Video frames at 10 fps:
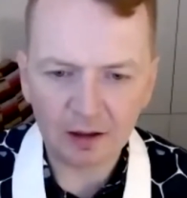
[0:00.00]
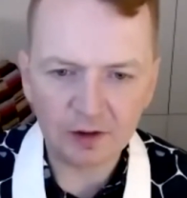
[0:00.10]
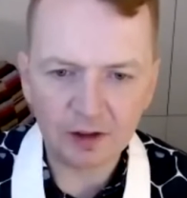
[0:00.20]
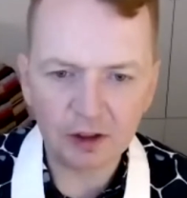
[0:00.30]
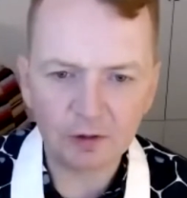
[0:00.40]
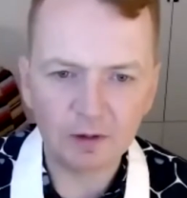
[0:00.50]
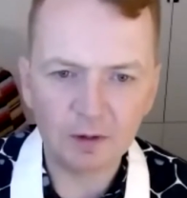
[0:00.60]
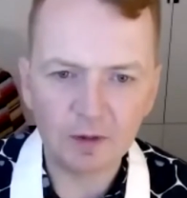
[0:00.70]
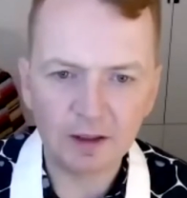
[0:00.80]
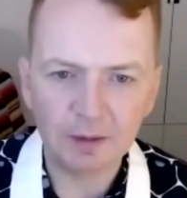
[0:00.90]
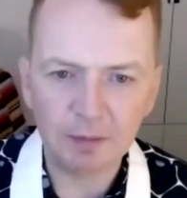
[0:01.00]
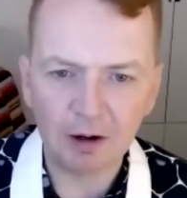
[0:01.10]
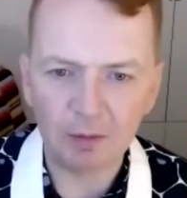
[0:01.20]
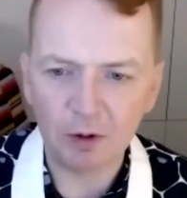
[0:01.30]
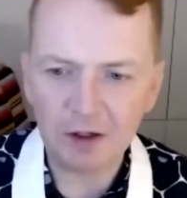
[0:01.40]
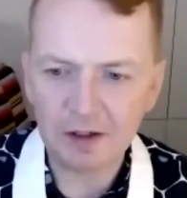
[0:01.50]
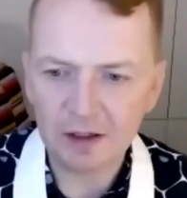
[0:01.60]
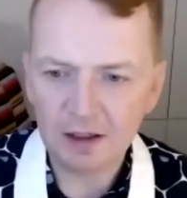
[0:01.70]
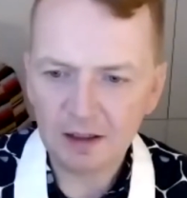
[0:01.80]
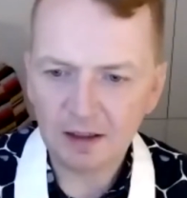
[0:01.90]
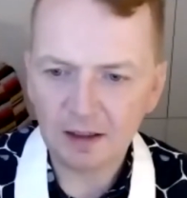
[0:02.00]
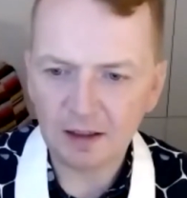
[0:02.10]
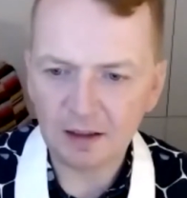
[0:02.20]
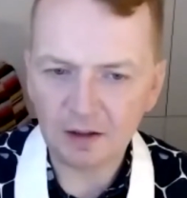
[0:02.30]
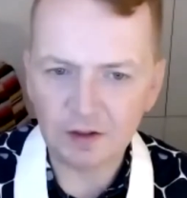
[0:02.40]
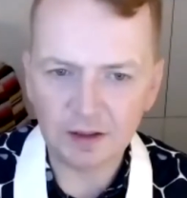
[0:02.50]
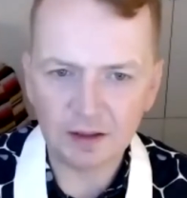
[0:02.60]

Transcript: as usual, my PowerPoint, and